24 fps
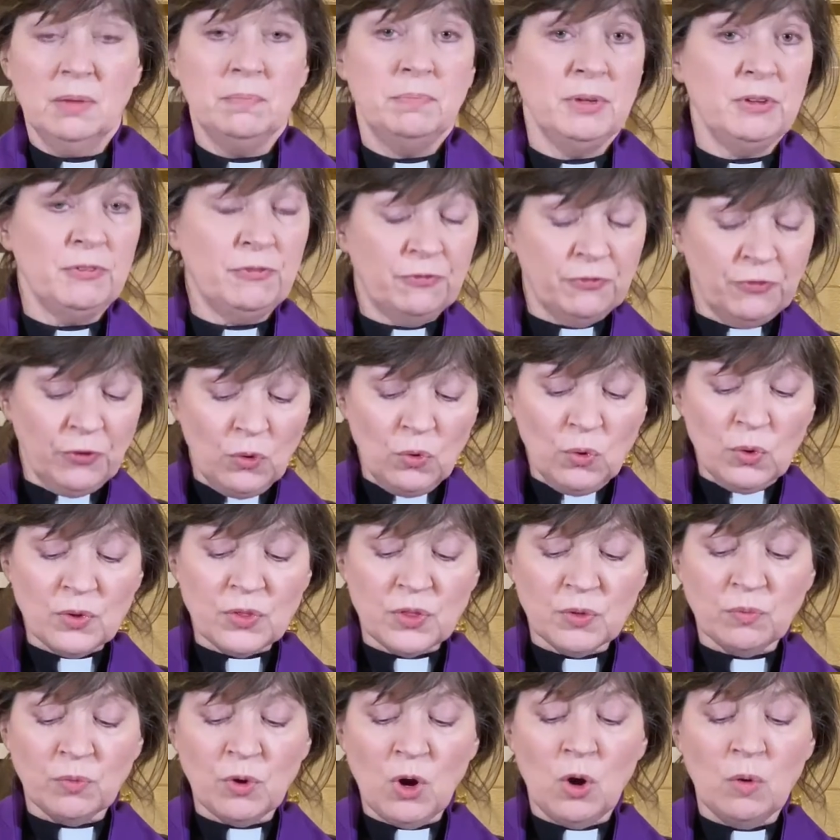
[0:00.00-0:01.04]
Before
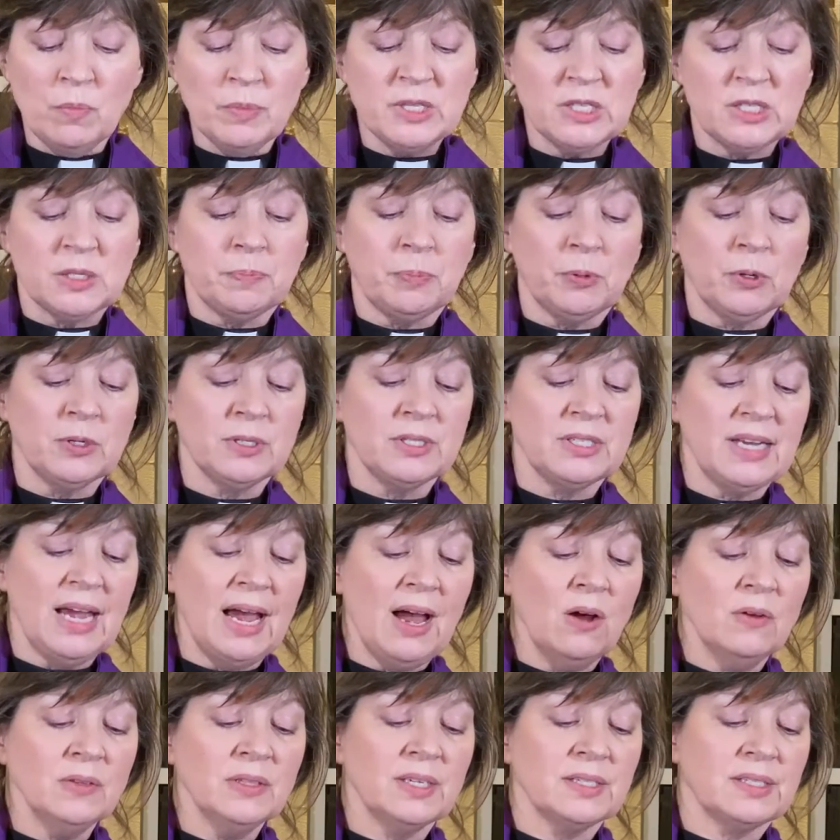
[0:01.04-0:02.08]
the Romans burned
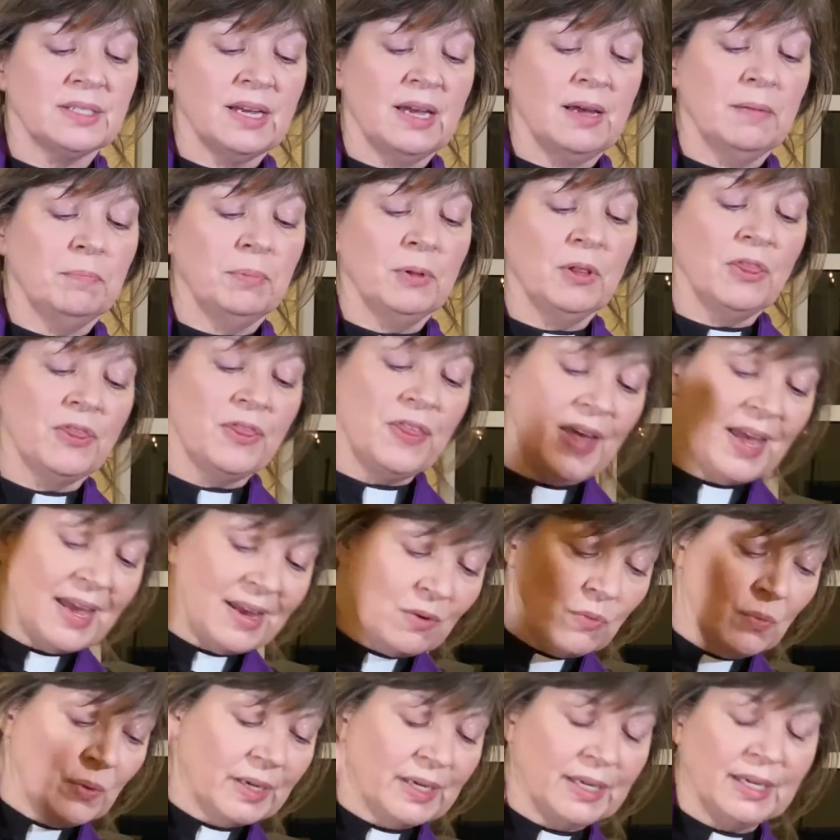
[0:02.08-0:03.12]
down the temple,
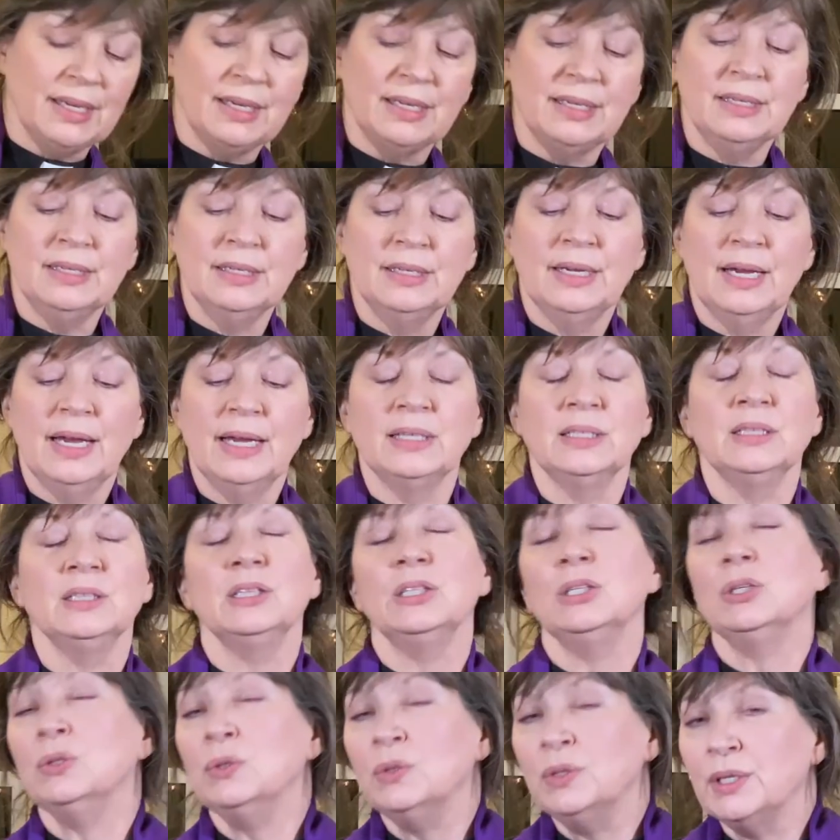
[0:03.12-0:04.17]
they went in
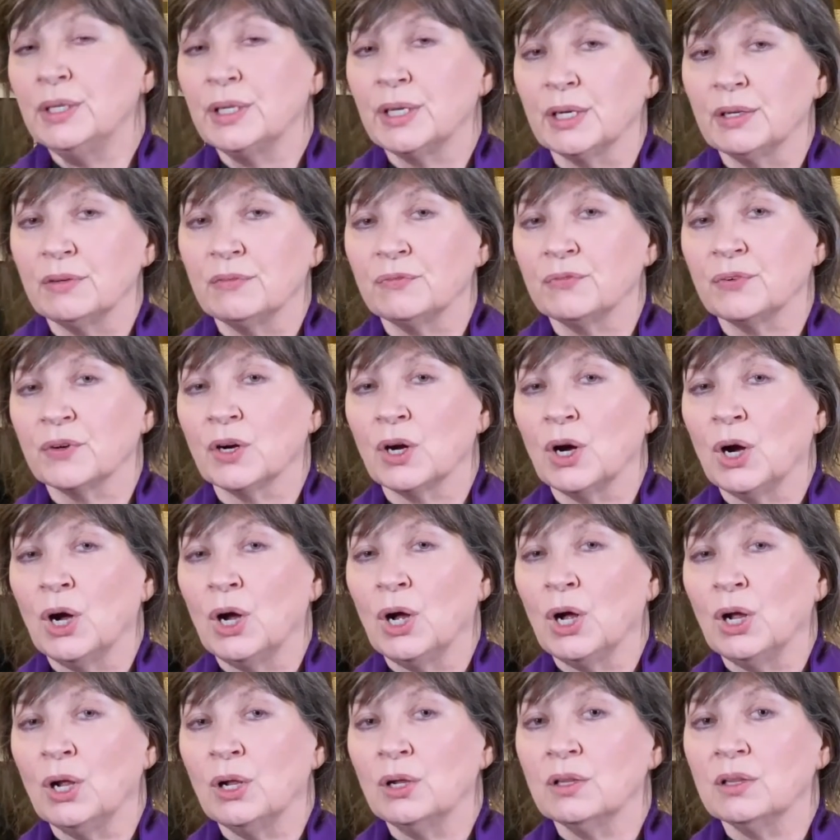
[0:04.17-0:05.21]
and looted it for
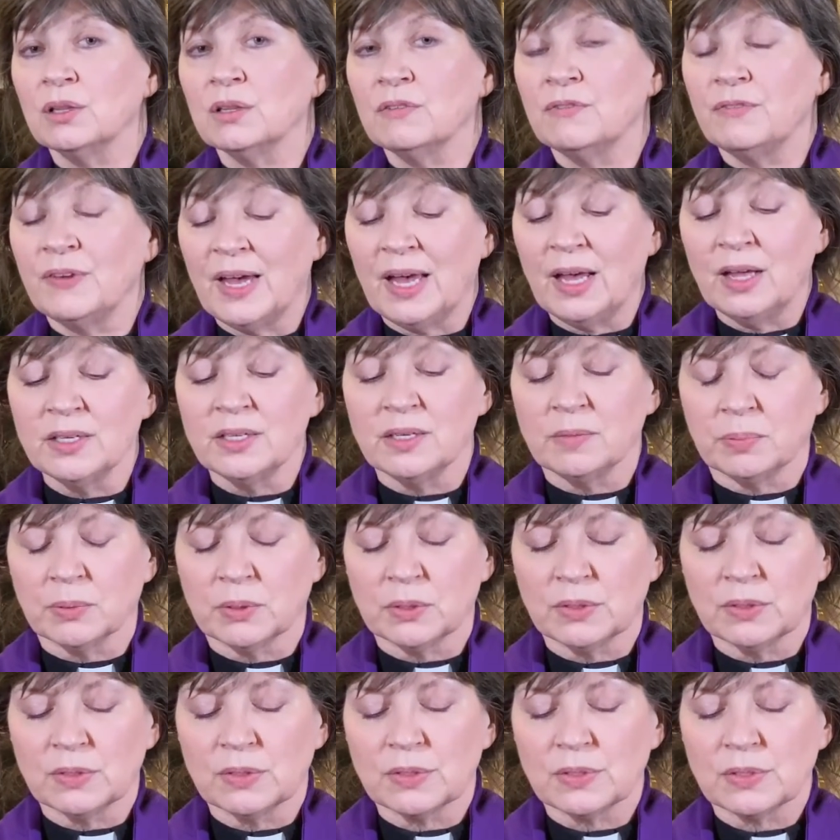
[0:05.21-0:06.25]
all the
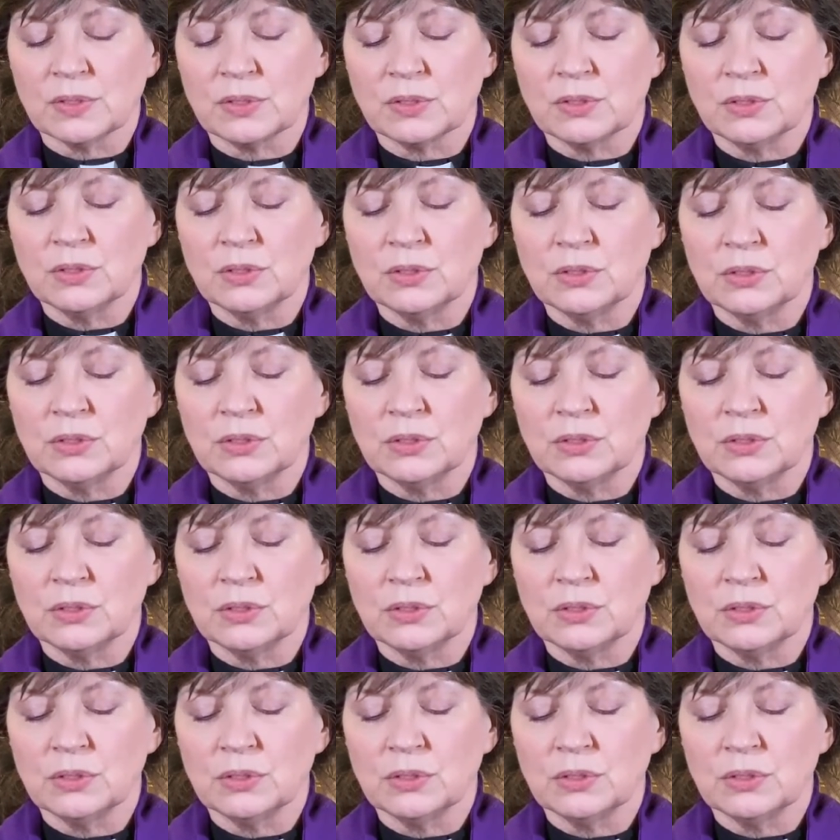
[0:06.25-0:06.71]
valuables.